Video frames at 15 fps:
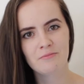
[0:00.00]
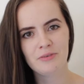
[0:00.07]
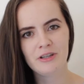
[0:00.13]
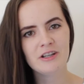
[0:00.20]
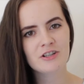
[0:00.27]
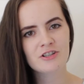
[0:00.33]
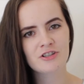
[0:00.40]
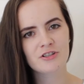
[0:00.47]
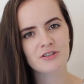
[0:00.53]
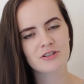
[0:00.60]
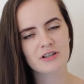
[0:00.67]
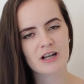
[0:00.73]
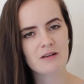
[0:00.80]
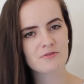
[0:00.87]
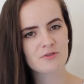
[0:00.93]
Being a
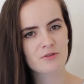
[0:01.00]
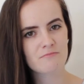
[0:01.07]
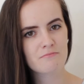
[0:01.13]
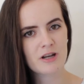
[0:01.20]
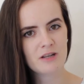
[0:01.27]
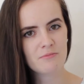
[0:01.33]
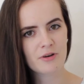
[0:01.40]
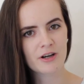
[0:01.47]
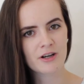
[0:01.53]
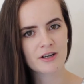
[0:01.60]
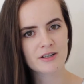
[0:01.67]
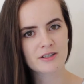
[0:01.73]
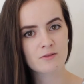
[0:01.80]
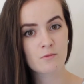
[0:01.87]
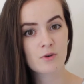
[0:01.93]
student comes with many
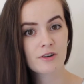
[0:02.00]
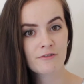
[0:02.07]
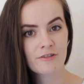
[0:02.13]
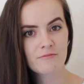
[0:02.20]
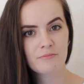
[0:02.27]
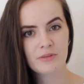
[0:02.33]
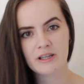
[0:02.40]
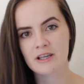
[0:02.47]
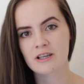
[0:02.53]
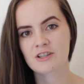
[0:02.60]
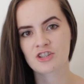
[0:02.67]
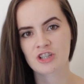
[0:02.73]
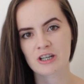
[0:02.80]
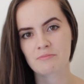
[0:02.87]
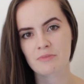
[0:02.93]
perks, one of them
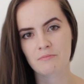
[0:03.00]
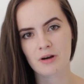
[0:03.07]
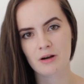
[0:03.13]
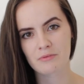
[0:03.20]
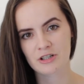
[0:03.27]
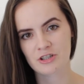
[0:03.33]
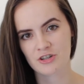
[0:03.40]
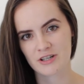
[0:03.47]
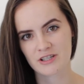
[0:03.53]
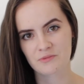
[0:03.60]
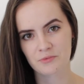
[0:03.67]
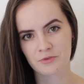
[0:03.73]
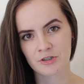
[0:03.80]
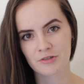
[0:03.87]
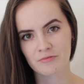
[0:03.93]
being cheap public
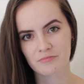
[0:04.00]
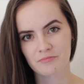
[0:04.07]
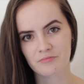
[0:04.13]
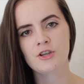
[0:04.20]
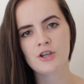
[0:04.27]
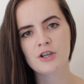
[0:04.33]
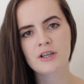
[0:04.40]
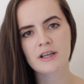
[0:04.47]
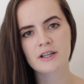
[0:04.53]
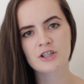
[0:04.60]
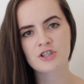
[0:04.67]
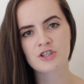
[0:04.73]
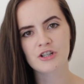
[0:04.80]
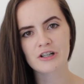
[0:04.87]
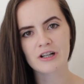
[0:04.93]
transport. You can get a
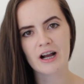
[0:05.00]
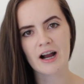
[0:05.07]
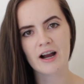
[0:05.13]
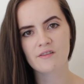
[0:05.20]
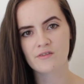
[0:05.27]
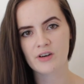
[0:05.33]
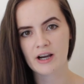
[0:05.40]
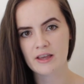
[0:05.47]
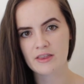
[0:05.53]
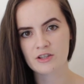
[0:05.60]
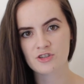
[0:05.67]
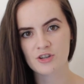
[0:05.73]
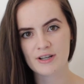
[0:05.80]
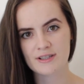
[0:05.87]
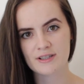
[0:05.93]
student card via the
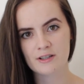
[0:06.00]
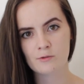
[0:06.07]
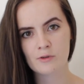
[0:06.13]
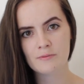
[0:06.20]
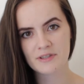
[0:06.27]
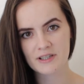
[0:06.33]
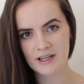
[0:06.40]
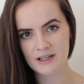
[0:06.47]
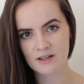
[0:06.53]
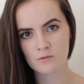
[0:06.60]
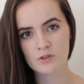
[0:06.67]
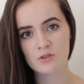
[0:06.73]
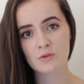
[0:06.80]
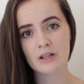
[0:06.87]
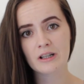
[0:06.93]
TransLink website,
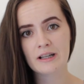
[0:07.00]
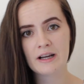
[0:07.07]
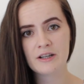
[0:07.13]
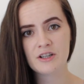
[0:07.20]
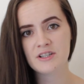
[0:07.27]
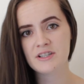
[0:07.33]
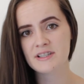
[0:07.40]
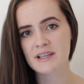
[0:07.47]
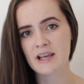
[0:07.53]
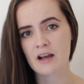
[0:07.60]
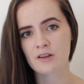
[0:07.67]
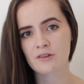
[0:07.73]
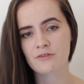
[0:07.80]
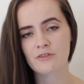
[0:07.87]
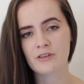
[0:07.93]
which will allow you
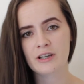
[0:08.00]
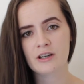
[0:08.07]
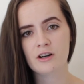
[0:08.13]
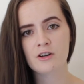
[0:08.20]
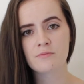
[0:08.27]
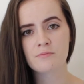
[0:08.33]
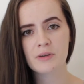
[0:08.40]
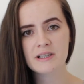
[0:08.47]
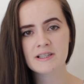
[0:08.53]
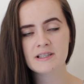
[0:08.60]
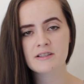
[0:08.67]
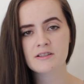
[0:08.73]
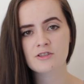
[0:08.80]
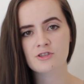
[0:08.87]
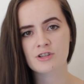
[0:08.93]
discounted fare on
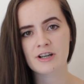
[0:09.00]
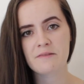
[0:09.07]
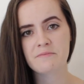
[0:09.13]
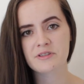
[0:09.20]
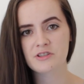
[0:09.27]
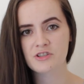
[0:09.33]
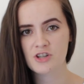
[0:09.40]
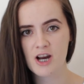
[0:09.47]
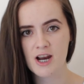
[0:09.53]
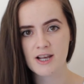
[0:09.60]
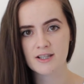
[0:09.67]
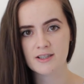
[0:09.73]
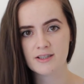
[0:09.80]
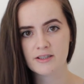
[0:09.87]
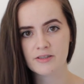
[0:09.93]
buses, trams and
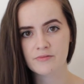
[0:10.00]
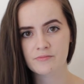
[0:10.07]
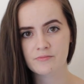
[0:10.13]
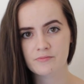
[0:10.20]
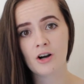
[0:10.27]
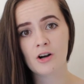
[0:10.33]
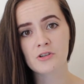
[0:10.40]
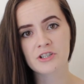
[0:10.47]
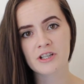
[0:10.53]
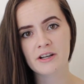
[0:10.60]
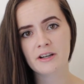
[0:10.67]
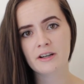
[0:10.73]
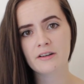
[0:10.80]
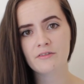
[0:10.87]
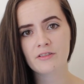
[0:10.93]
trains.
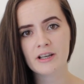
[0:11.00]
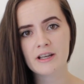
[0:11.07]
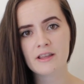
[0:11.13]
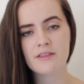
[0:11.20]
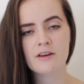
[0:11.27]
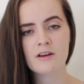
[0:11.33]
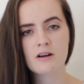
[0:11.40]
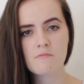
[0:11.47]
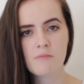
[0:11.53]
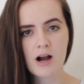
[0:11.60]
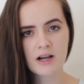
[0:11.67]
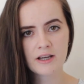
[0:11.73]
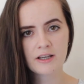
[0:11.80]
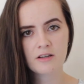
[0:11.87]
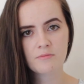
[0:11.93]
Alternatively, there are
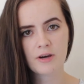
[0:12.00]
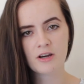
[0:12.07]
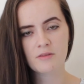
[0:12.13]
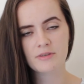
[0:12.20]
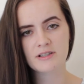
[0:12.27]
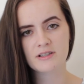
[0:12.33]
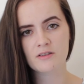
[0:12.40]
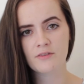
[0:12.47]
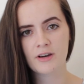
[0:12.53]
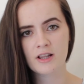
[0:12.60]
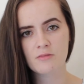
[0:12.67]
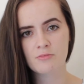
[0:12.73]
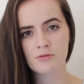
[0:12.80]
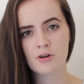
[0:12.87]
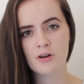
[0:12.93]
parking permits
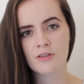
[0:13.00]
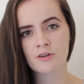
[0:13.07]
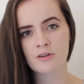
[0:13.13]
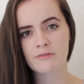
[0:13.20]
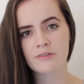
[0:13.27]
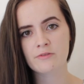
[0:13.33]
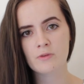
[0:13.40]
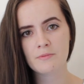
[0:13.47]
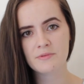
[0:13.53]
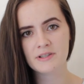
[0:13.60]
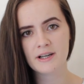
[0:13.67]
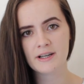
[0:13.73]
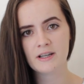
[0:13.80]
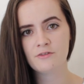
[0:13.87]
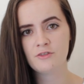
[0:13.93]
available on the Griffith
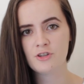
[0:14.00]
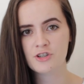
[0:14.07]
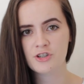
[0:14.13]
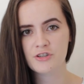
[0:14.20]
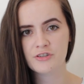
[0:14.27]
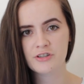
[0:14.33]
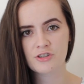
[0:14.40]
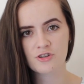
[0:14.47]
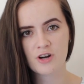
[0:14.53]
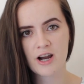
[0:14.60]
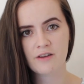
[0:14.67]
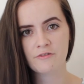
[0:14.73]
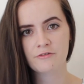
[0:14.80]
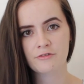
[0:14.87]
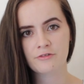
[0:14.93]
website if you choose to
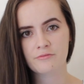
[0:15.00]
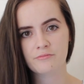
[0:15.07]
drive.